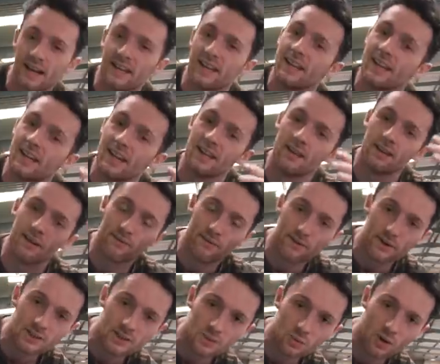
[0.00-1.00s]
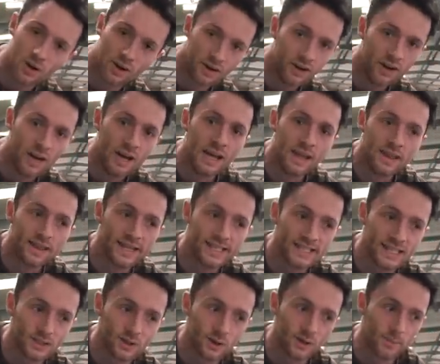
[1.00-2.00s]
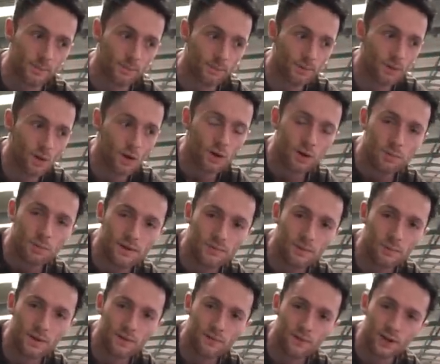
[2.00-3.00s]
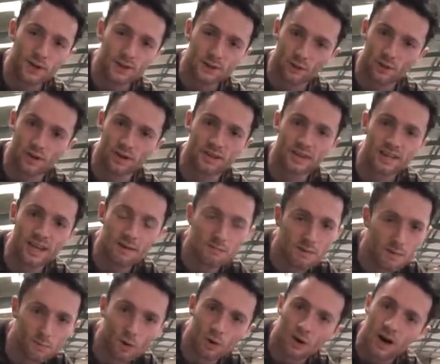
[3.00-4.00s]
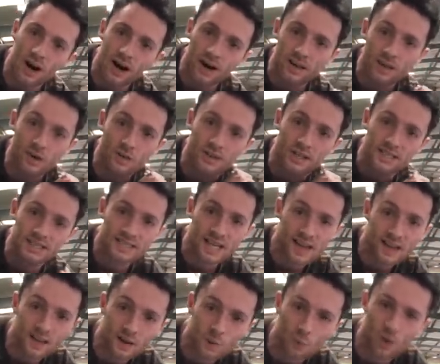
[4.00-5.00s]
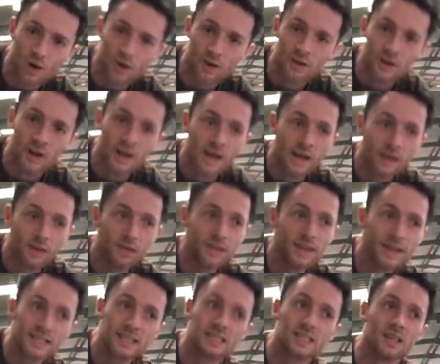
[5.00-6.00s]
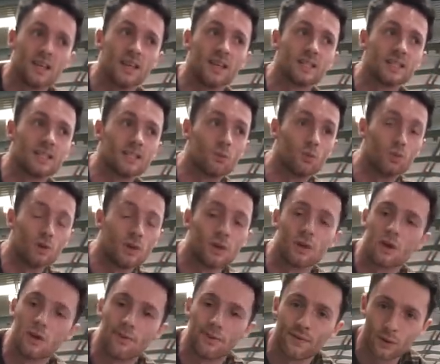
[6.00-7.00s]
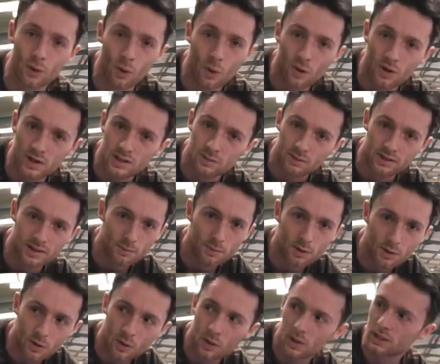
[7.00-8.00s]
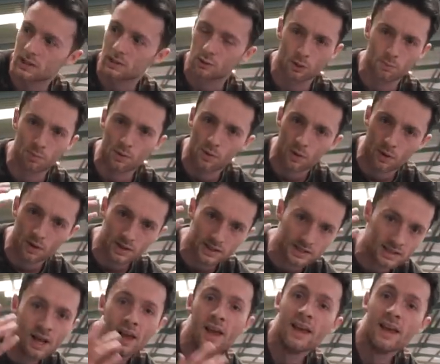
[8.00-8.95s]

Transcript: I did in the first one. This is gonna block me from the first one, get me more height on the second one, This is really good for corks, when double corks, triple corks,